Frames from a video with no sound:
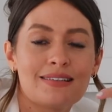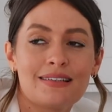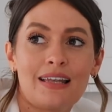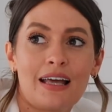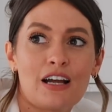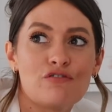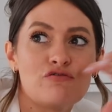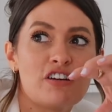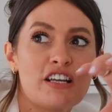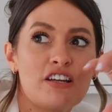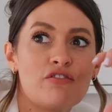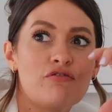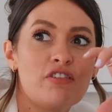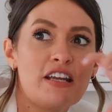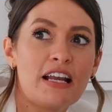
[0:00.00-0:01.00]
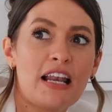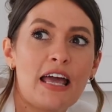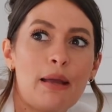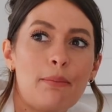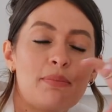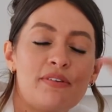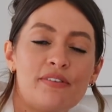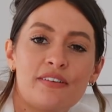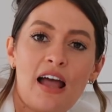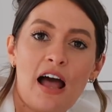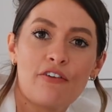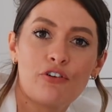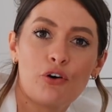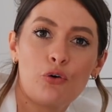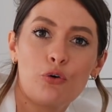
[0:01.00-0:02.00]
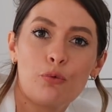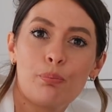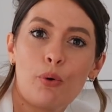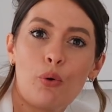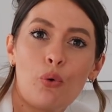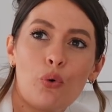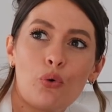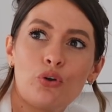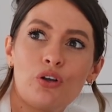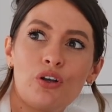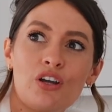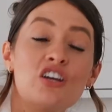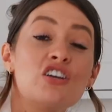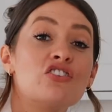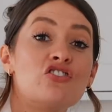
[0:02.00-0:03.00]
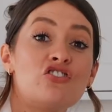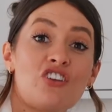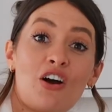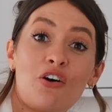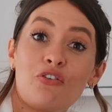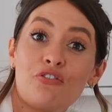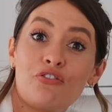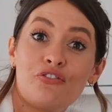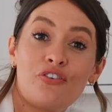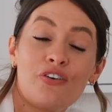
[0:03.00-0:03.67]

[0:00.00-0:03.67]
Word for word: like a re reclaimed scaffold board shelf